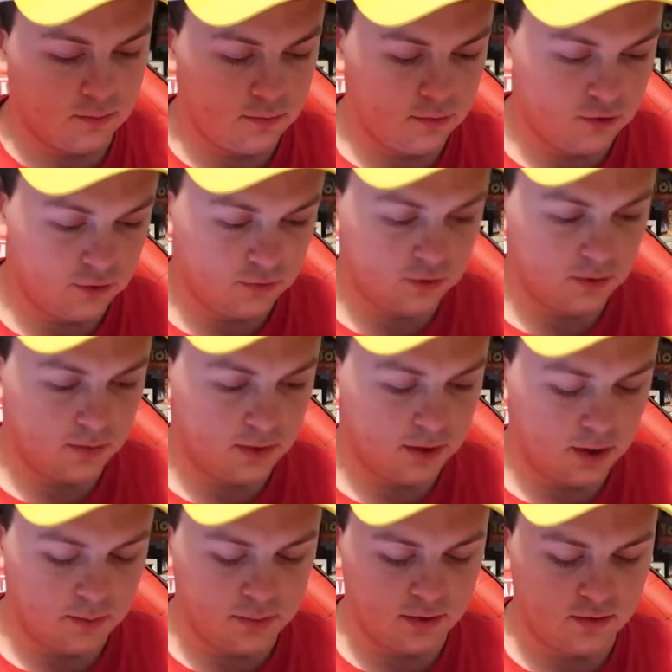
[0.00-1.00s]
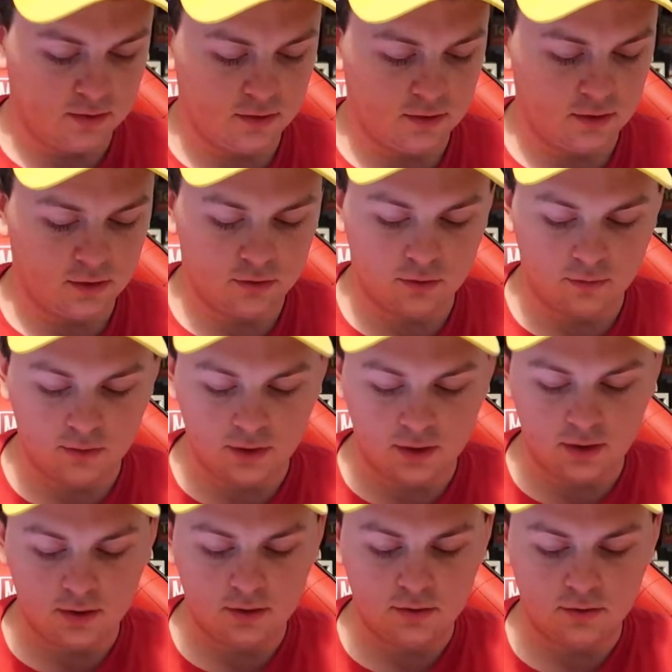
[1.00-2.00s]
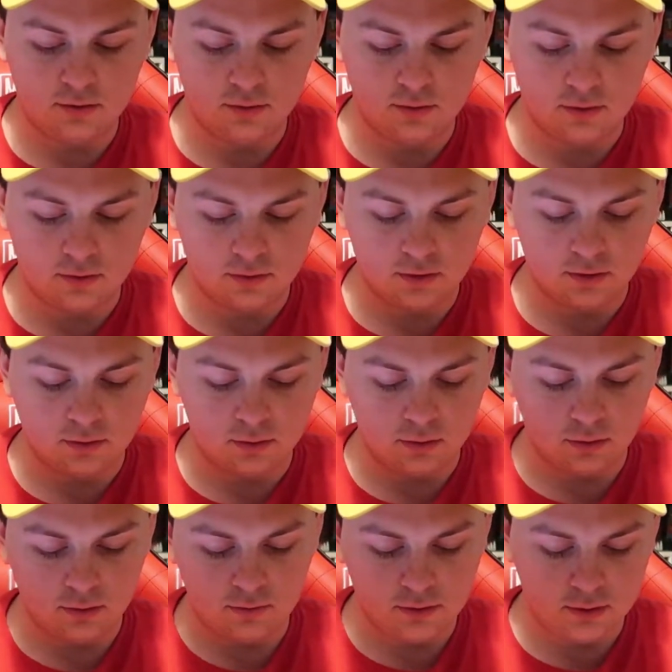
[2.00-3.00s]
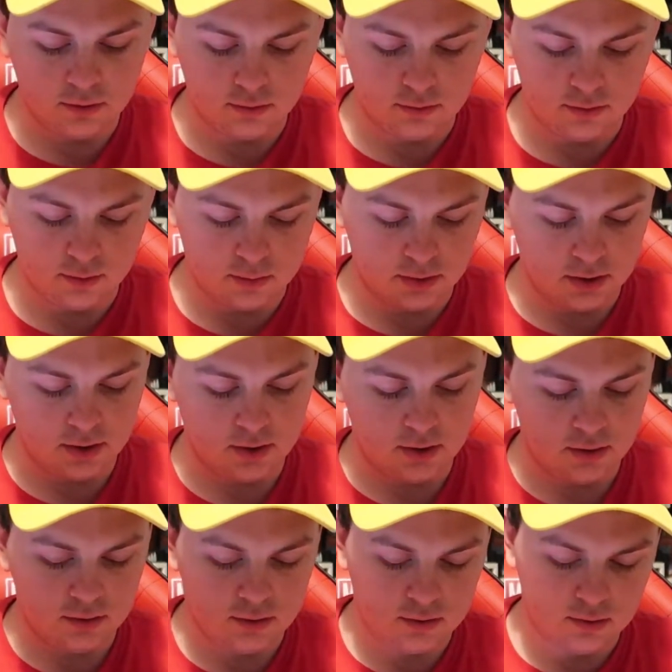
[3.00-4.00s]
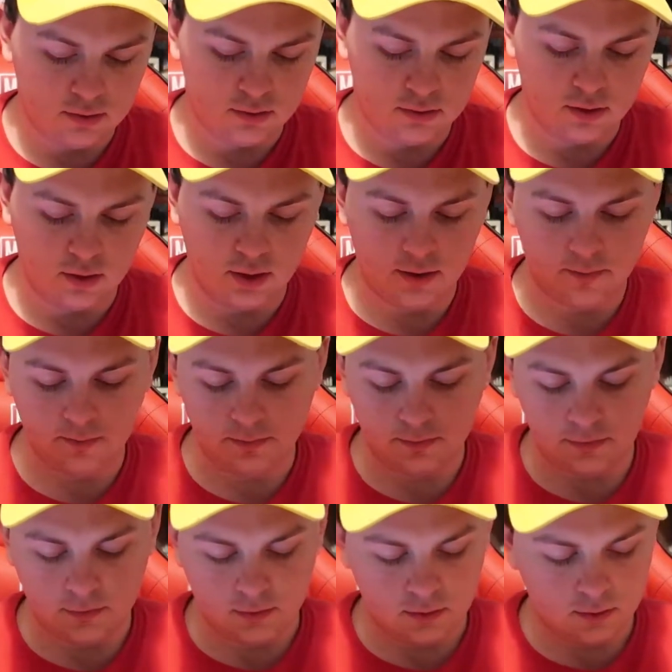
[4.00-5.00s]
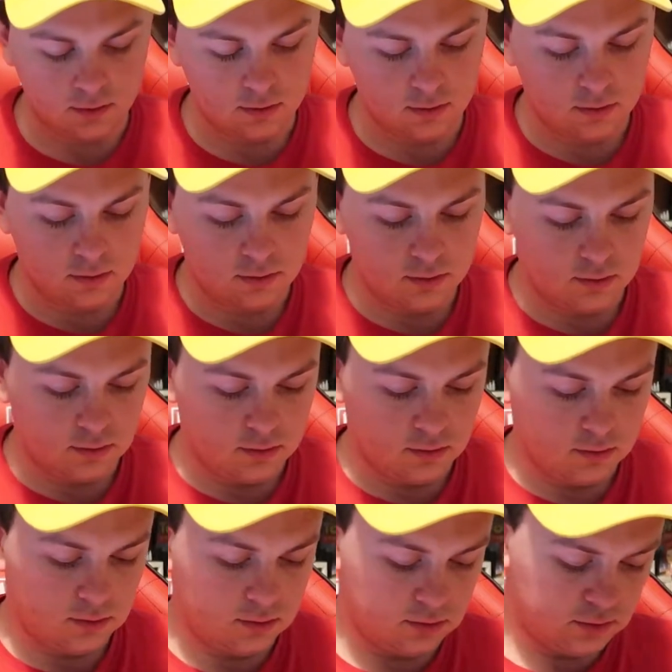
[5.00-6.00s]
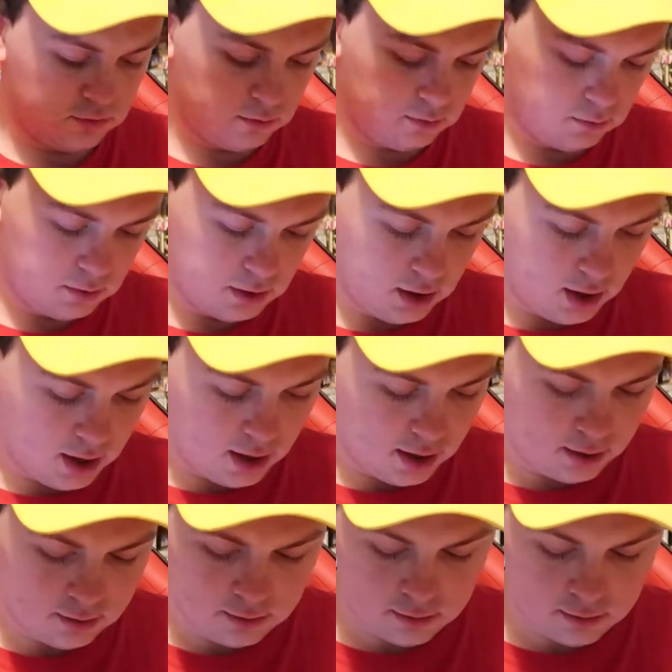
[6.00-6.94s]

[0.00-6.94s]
Shift some of that pixie dust over here so it doesn't get all over the place. Let's see what we got.